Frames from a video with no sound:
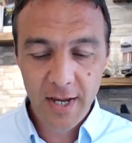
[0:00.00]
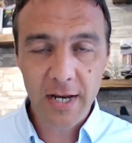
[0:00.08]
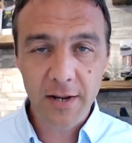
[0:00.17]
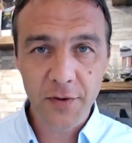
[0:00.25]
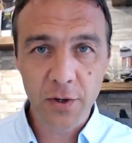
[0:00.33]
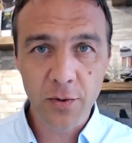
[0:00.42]

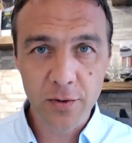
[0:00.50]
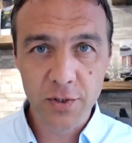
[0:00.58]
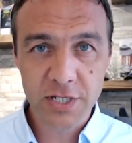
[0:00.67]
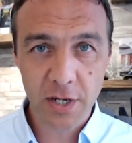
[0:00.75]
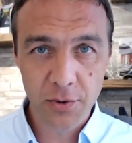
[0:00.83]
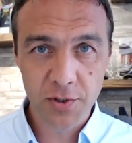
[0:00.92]
And if you
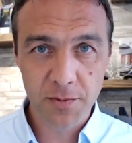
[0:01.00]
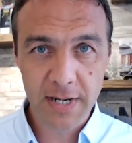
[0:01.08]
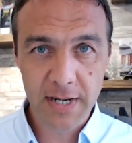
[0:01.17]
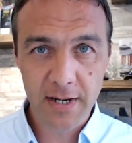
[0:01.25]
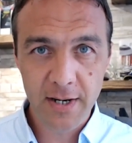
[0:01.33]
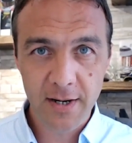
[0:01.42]
use social
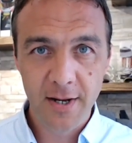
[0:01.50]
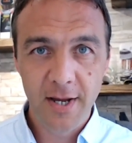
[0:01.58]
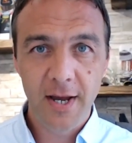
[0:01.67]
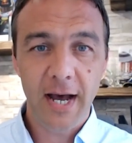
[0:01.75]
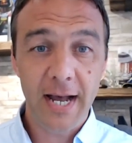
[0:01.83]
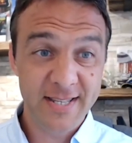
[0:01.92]
media
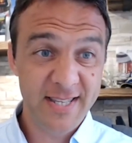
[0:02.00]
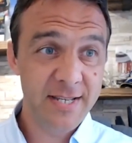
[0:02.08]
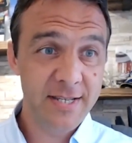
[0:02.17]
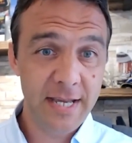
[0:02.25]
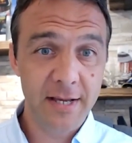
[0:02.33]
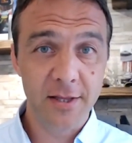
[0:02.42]
as
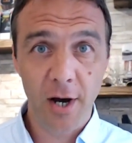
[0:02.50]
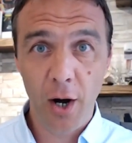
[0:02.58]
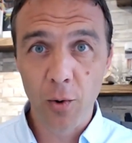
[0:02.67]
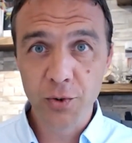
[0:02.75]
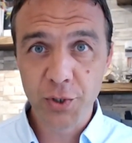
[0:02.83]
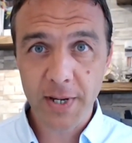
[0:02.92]
this thing that
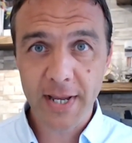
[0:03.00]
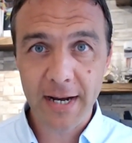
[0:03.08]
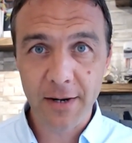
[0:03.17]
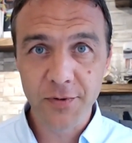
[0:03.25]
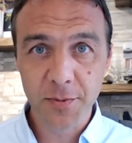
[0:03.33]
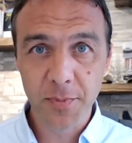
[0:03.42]
holds you
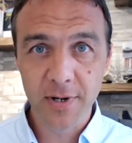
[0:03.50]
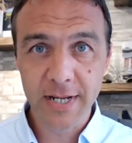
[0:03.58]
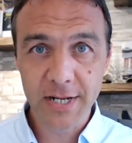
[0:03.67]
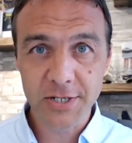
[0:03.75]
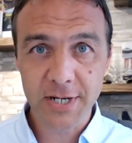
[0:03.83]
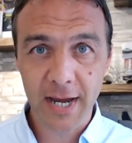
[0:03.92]
accountable
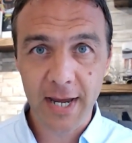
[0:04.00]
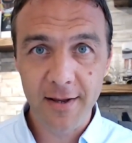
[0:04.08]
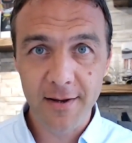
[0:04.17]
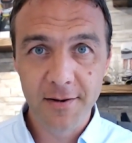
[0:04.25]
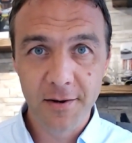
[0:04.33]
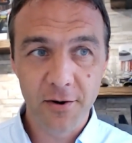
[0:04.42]
each
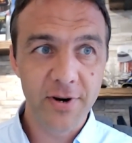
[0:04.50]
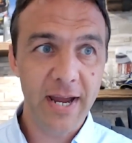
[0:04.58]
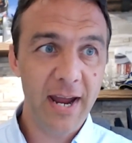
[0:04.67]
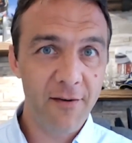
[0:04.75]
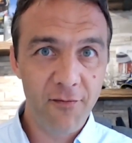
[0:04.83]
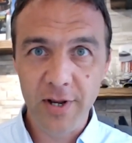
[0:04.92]
day or
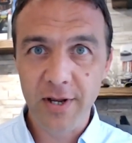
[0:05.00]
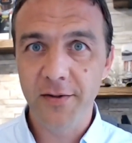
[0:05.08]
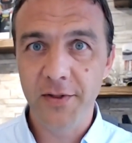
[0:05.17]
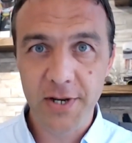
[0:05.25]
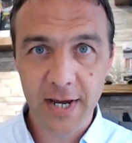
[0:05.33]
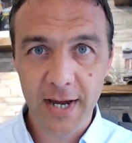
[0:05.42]
every
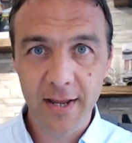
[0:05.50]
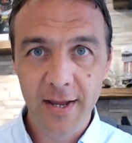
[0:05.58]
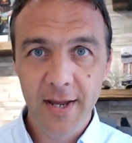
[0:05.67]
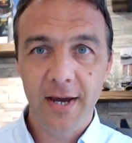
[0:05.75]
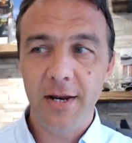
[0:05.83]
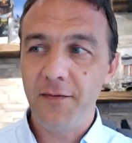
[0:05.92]
other day,
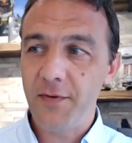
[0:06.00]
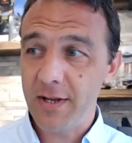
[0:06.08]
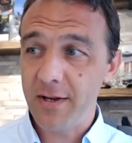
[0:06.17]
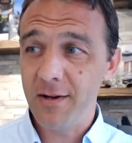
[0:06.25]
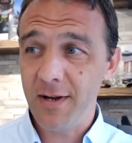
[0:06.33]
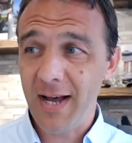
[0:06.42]
and if
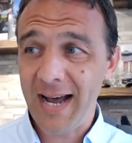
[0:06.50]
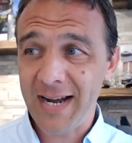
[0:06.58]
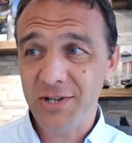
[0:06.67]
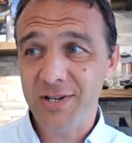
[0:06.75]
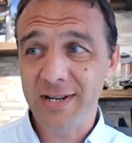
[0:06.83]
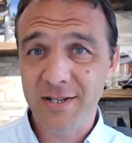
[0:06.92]
it
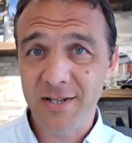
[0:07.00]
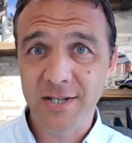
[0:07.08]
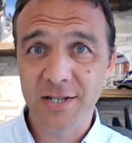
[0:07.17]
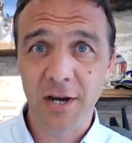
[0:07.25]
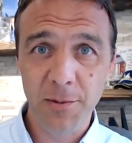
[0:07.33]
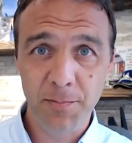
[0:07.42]
actually as a
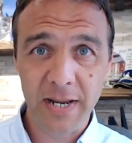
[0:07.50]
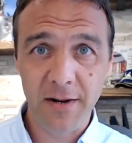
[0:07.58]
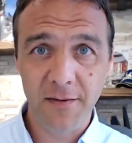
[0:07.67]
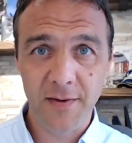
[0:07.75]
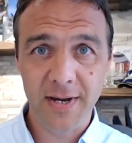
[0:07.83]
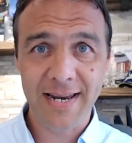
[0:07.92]
side
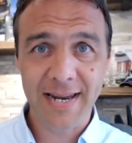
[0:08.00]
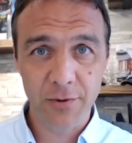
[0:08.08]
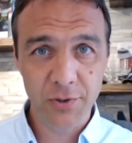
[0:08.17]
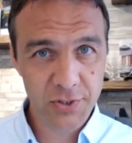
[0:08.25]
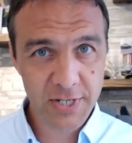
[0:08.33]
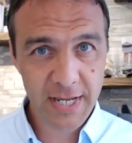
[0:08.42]
benefit
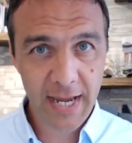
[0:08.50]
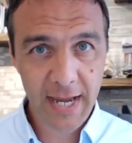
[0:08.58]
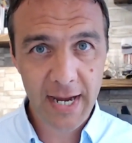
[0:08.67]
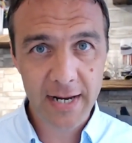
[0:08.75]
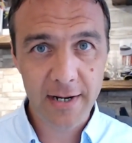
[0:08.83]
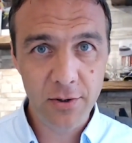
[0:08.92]
allows you to get
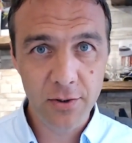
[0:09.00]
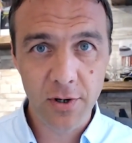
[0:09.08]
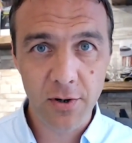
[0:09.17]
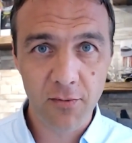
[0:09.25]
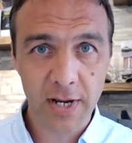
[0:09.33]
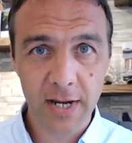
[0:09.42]
ahead in your
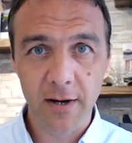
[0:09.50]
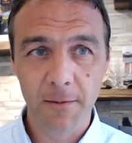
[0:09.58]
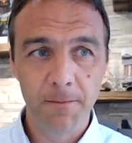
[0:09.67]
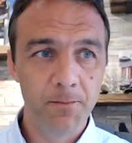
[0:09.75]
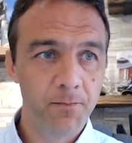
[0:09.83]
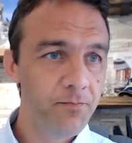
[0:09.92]
career,
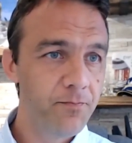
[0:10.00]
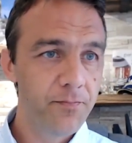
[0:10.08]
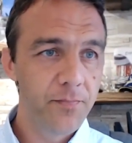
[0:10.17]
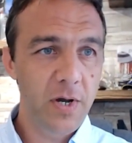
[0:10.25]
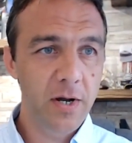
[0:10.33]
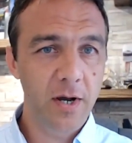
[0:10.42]

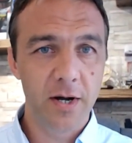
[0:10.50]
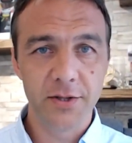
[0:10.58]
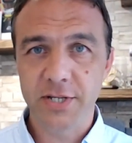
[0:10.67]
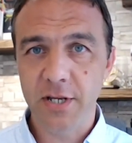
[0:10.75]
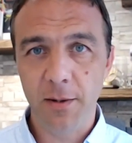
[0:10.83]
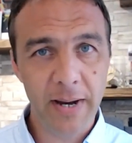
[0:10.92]
I
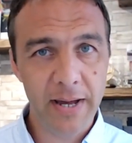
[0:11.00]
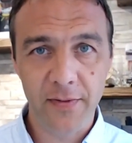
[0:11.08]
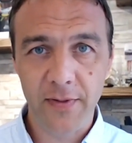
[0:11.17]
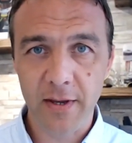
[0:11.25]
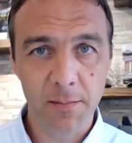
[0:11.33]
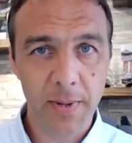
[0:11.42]
can't see a bad
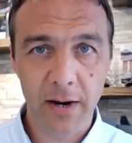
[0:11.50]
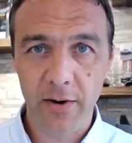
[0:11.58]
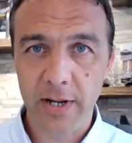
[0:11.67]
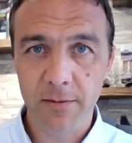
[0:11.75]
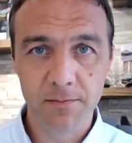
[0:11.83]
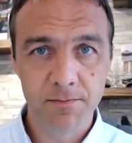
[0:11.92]
thing
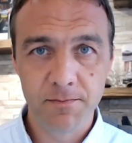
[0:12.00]
about it.